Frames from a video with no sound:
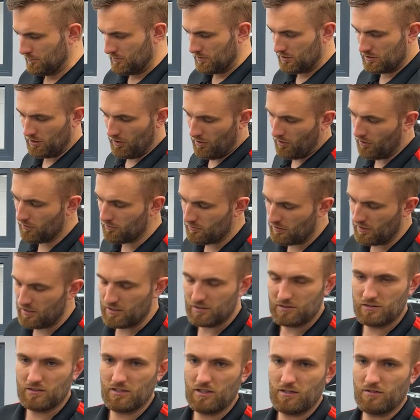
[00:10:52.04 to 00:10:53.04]
So I'll
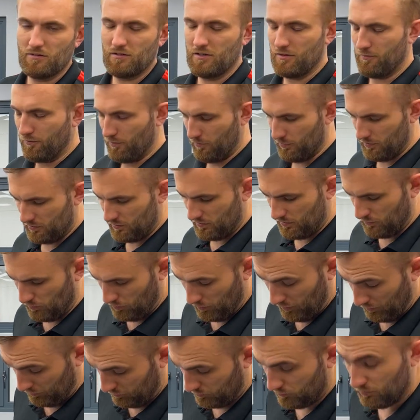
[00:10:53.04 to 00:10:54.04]
de-sticker it from the,
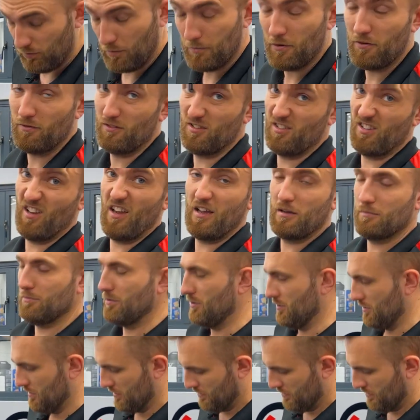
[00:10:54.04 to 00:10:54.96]
well, remove the tape,